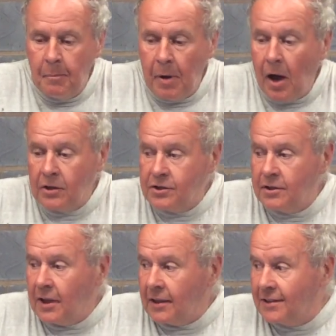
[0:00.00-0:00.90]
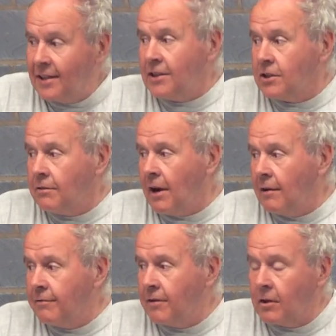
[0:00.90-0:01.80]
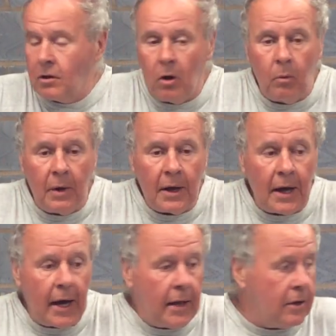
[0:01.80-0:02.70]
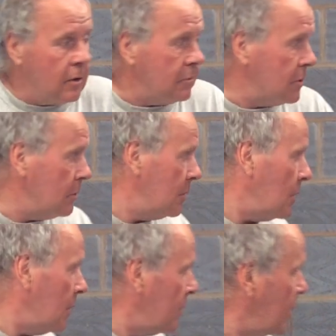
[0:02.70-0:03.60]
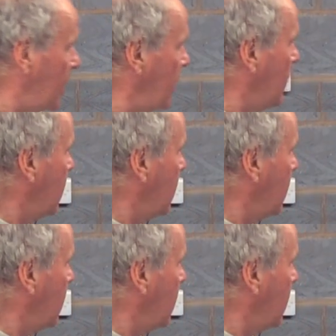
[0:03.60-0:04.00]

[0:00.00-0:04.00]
parts that didn't arrive for the Goldwing, I ended up doing it on